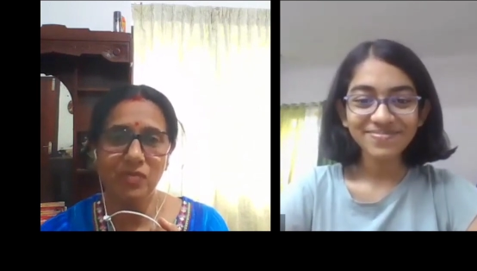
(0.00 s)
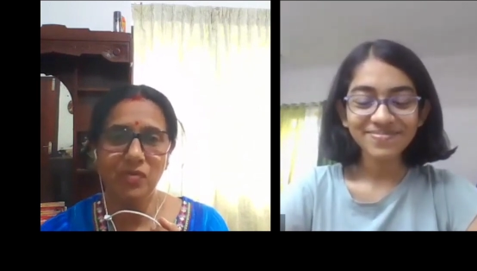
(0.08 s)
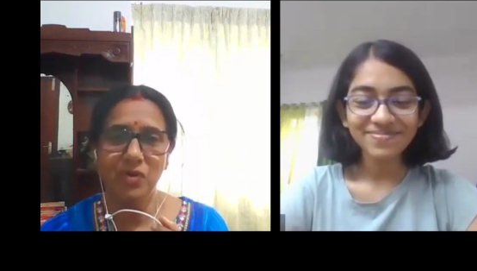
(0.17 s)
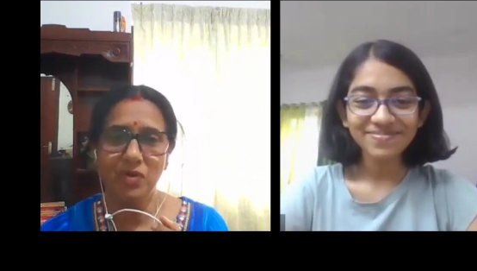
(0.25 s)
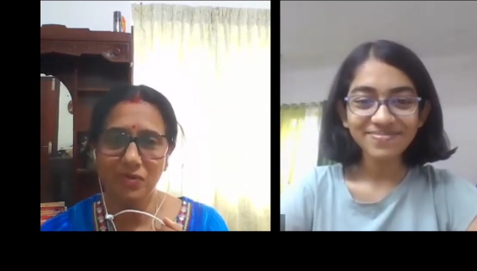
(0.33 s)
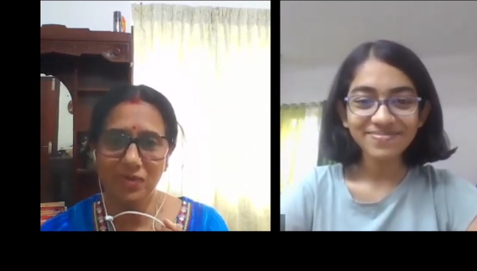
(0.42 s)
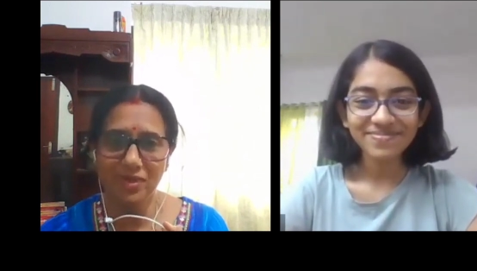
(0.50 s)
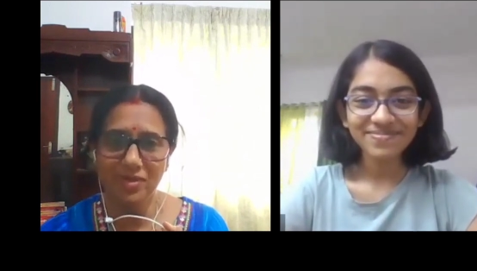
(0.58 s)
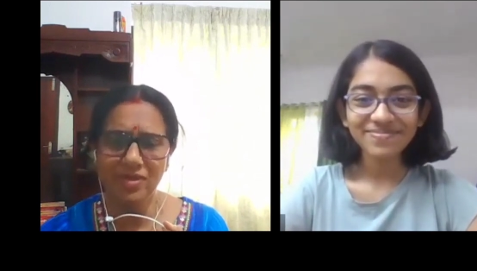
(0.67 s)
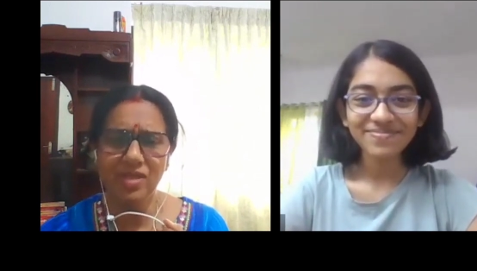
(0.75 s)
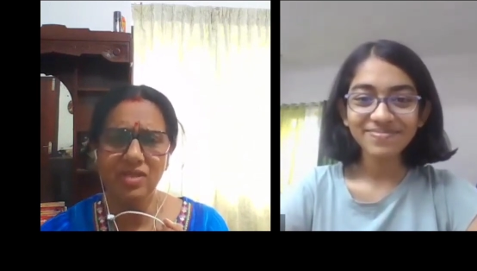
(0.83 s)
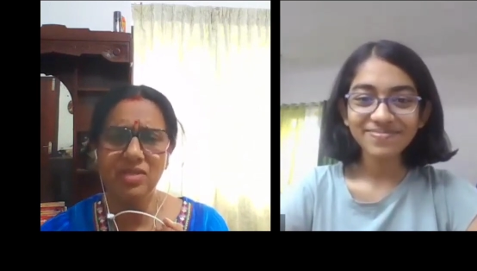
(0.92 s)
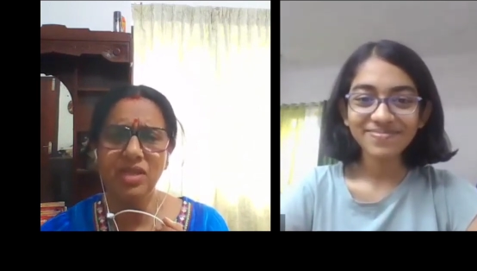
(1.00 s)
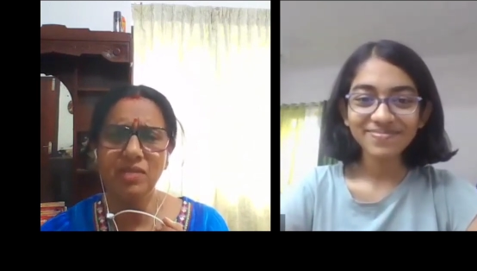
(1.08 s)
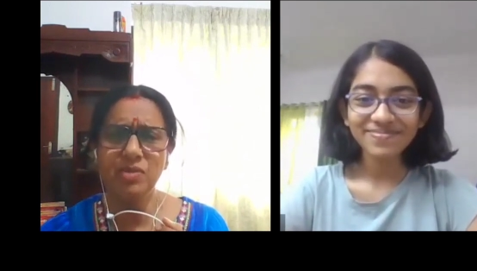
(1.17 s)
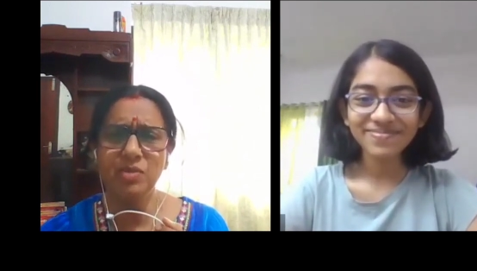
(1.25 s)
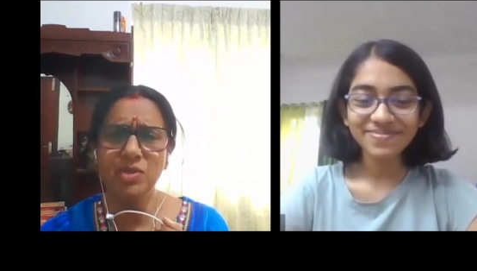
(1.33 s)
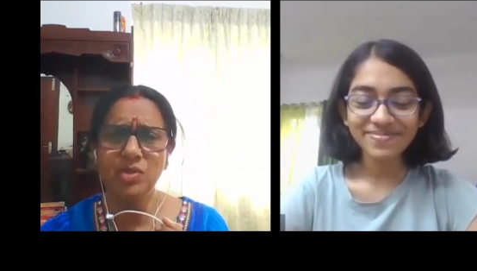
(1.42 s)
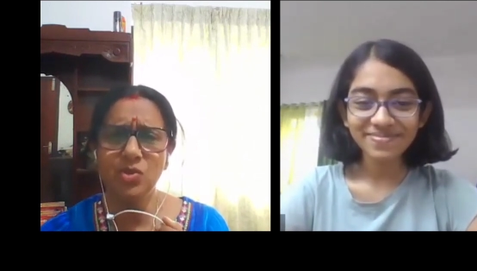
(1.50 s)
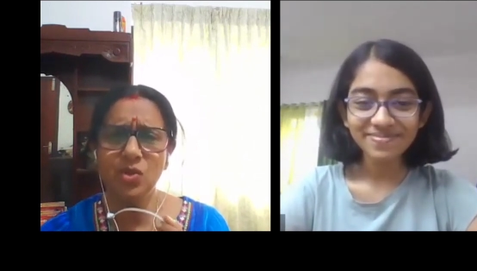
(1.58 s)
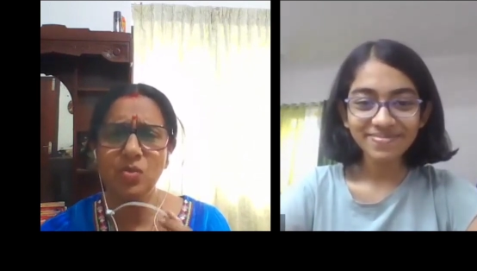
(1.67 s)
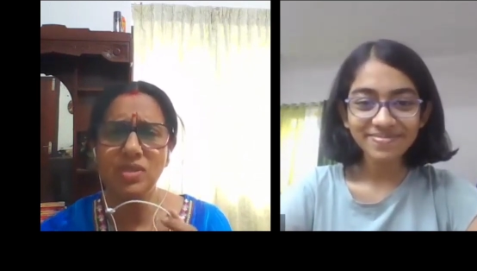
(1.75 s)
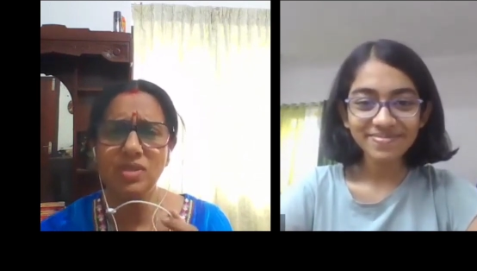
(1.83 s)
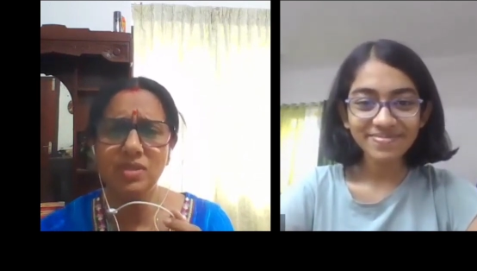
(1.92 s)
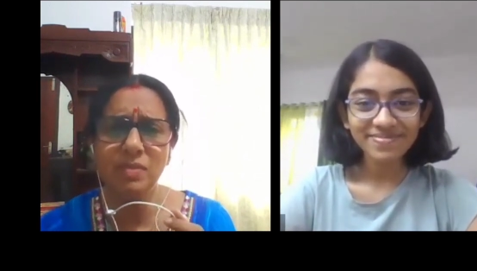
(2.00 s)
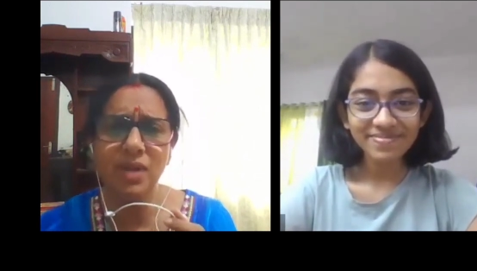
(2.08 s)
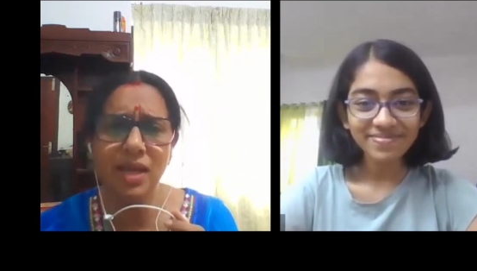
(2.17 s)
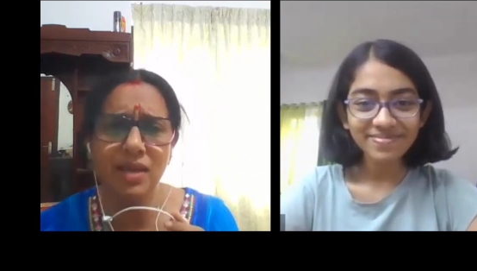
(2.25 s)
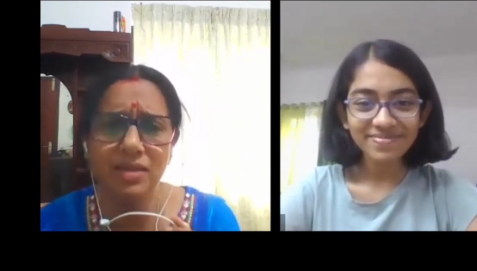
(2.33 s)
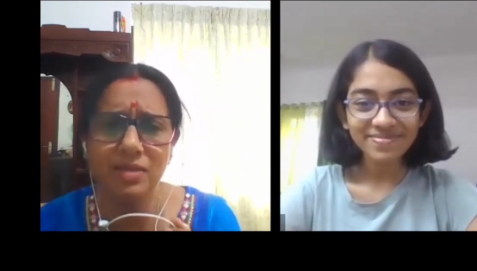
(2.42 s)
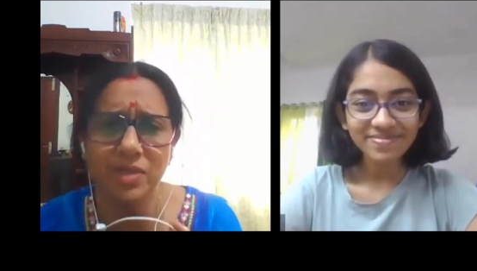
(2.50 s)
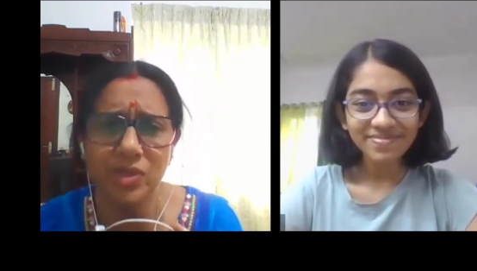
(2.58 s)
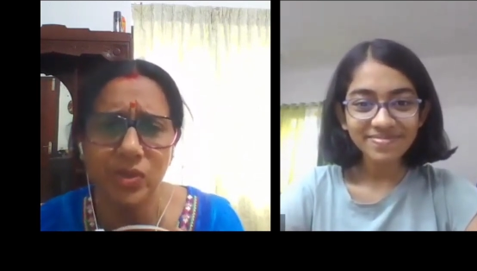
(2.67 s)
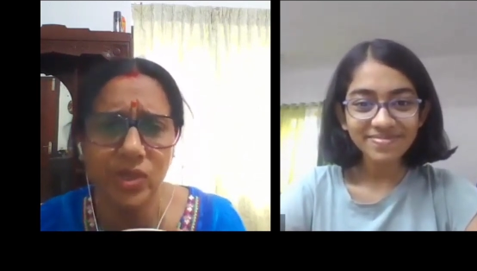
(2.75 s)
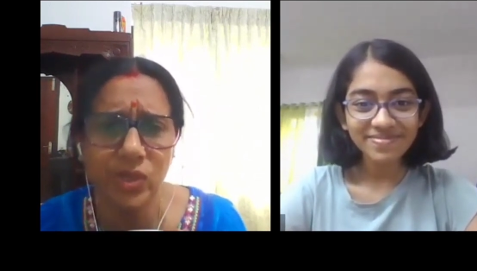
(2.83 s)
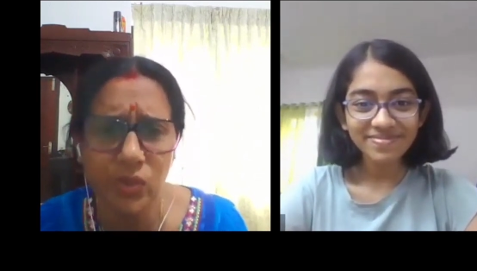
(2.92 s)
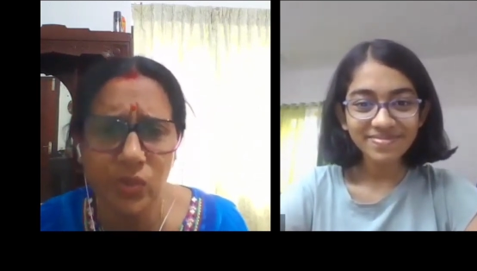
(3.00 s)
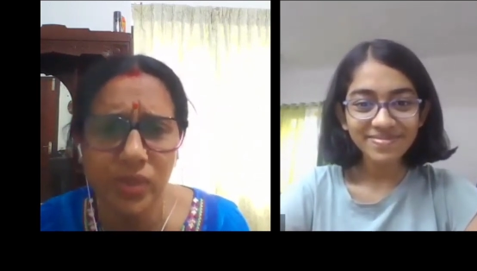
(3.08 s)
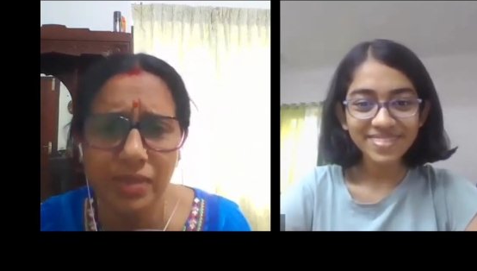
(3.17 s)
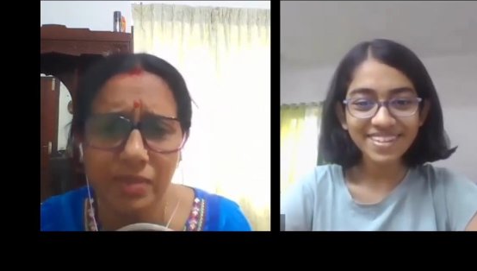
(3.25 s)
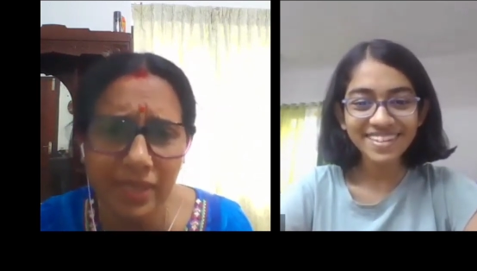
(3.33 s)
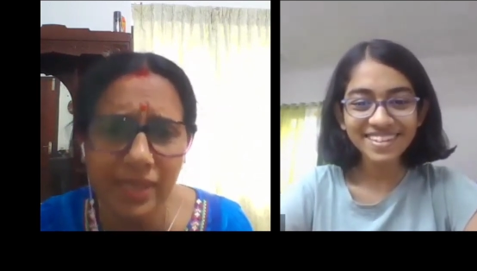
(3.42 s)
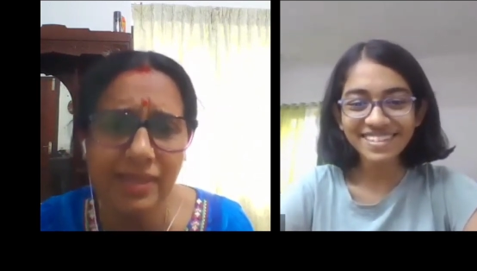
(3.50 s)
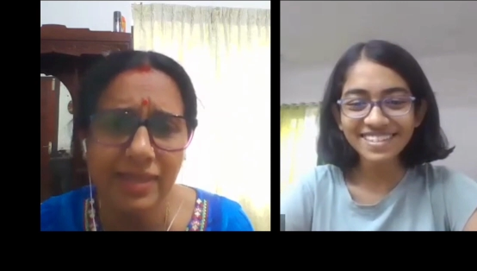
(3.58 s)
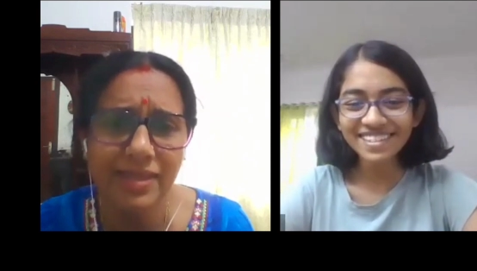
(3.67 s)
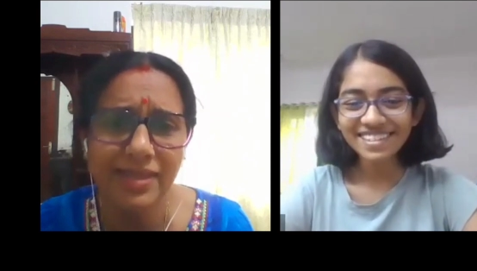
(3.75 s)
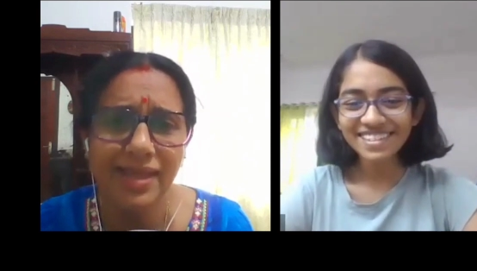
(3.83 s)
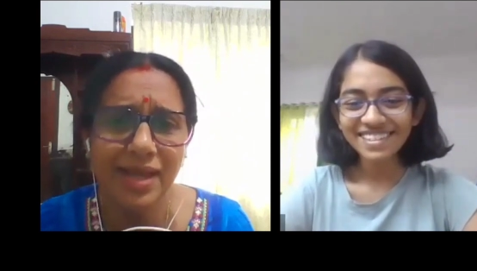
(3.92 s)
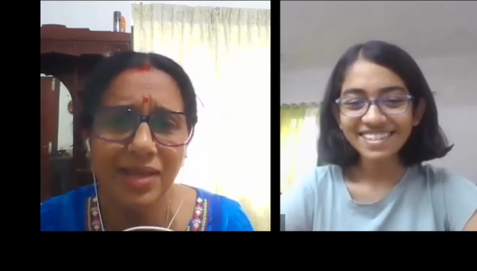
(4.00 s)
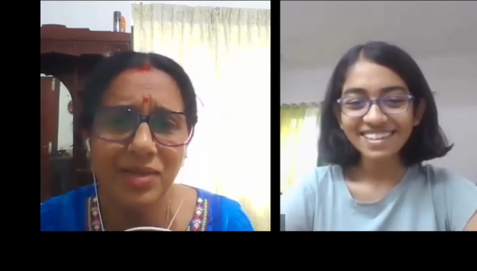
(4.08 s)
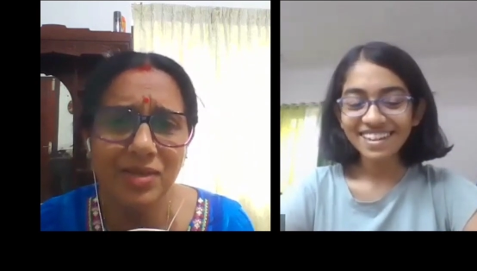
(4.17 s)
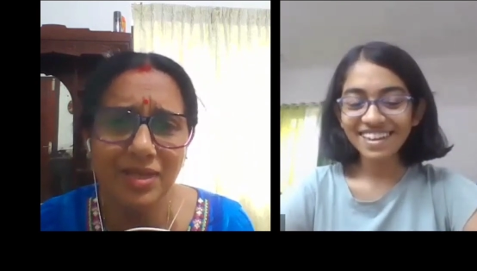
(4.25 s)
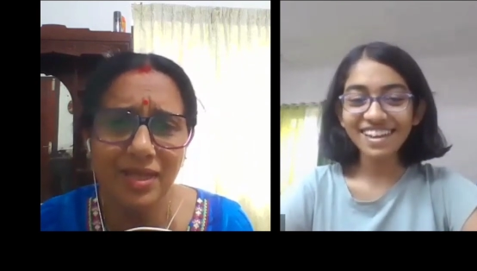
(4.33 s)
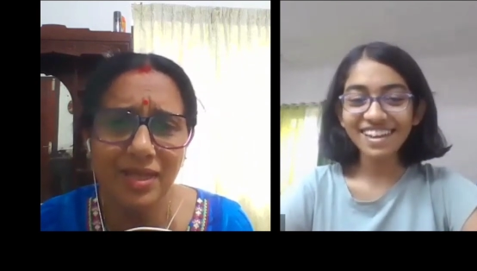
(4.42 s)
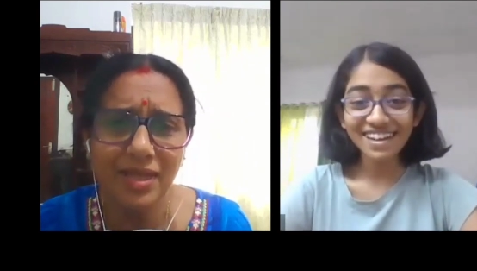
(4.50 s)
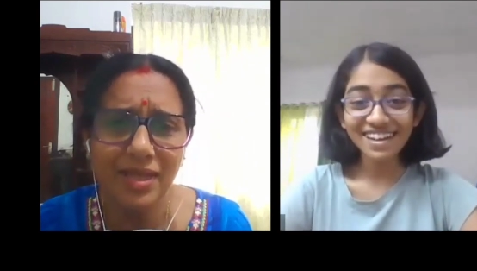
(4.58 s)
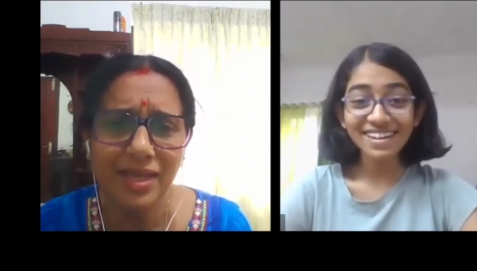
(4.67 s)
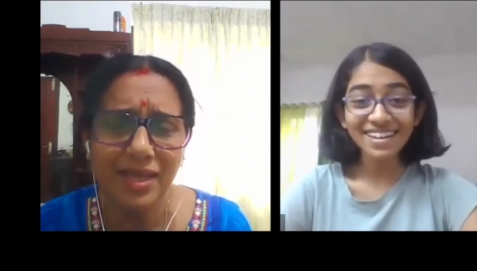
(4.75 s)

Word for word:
Speaker 1: very fond of history. There seems to be so much similarity between you and me, Arundhati.